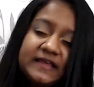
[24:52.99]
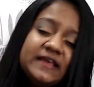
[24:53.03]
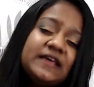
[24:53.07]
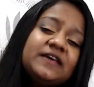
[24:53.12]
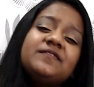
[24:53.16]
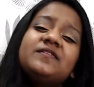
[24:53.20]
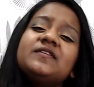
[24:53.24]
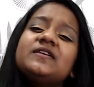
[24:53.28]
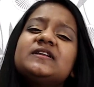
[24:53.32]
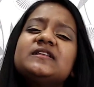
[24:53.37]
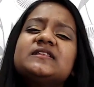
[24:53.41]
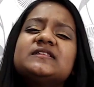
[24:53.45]

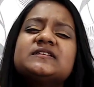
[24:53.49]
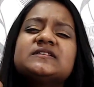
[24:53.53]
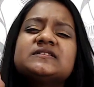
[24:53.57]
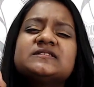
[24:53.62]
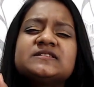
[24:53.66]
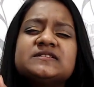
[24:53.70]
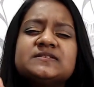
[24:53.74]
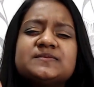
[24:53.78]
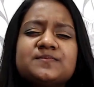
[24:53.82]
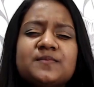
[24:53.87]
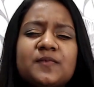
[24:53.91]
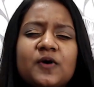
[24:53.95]
even in the
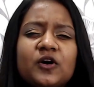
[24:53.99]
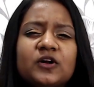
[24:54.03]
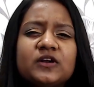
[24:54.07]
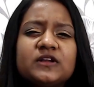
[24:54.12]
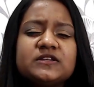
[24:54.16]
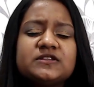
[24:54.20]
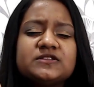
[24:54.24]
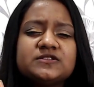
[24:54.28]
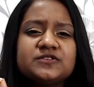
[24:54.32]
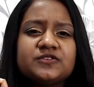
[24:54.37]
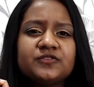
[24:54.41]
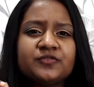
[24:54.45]

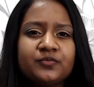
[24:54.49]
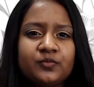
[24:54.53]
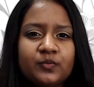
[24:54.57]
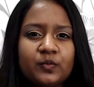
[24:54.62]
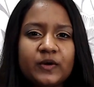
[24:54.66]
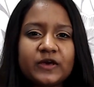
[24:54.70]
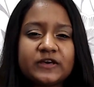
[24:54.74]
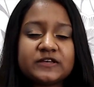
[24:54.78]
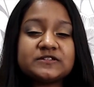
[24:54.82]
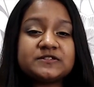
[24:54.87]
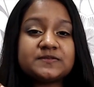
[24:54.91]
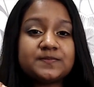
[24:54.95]
smallest of
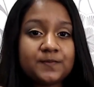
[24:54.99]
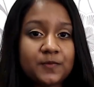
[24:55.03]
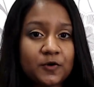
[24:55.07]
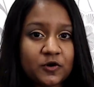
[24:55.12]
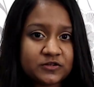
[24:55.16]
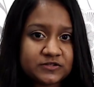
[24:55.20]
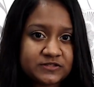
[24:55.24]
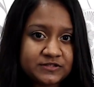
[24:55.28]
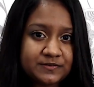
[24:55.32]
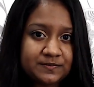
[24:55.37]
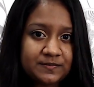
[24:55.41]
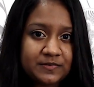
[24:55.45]
ways
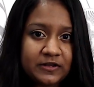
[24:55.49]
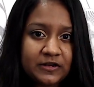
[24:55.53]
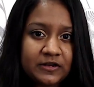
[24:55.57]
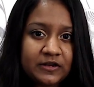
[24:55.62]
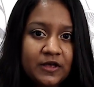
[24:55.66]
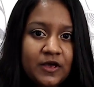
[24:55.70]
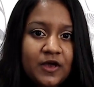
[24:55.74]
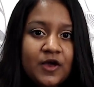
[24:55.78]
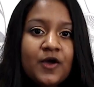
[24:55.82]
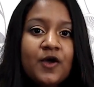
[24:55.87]
possible,